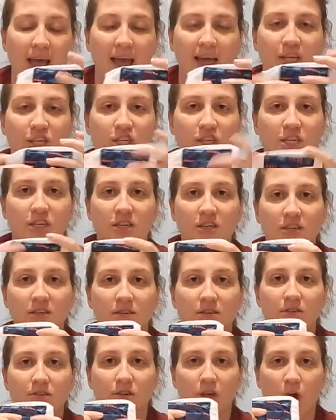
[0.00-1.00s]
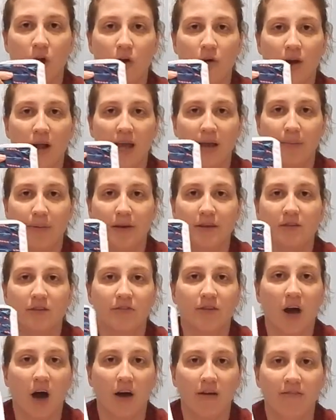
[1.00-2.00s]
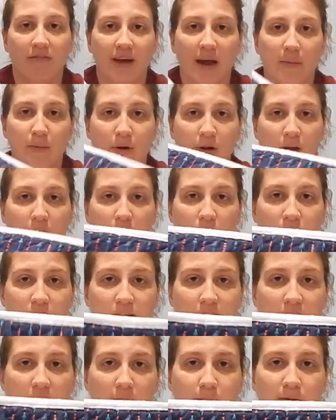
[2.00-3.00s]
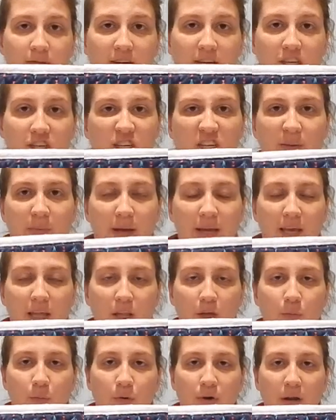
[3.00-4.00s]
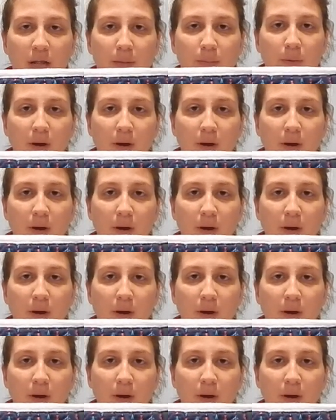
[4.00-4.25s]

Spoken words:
and she just sewed a piece of cotton fabric over the top of it just to make it look pretty,